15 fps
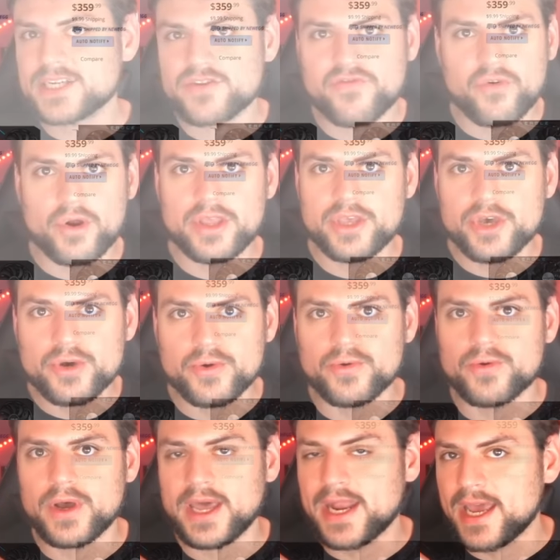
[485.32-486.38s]
for you,
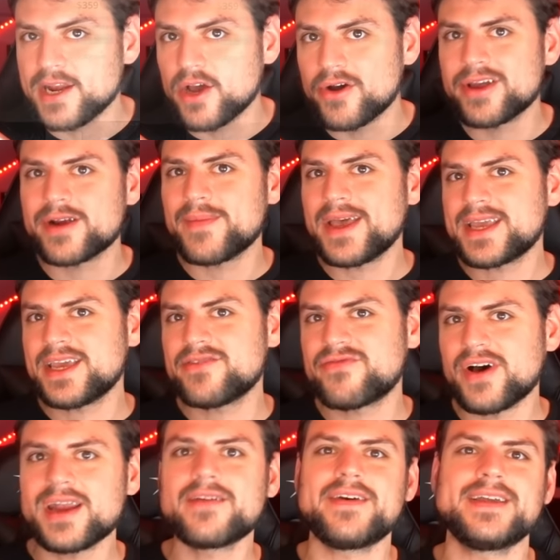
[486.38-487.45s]
and I know you're making
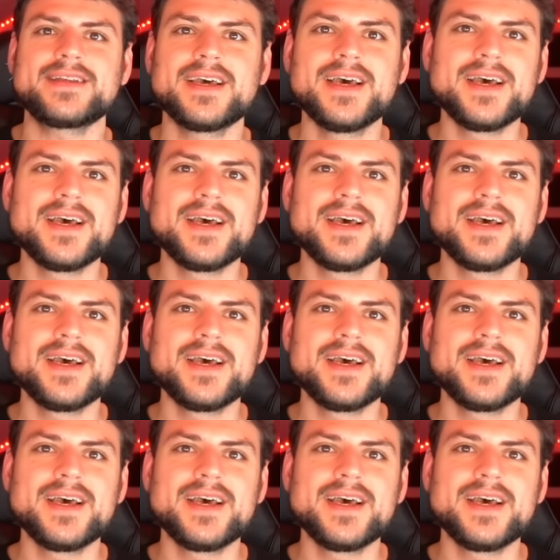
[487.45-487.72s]
fun of it,